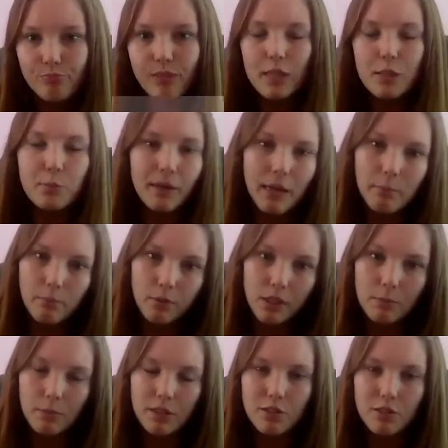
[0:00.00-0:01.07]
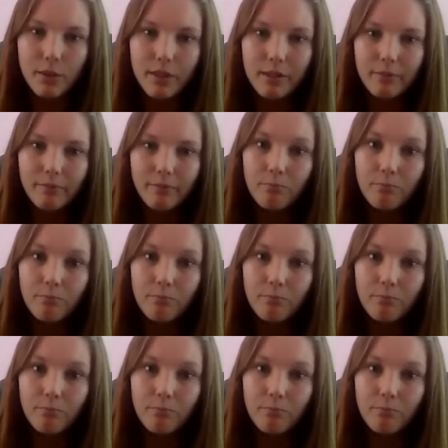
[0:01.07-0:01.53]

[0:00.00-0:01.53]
That's what I'm pretty much doing.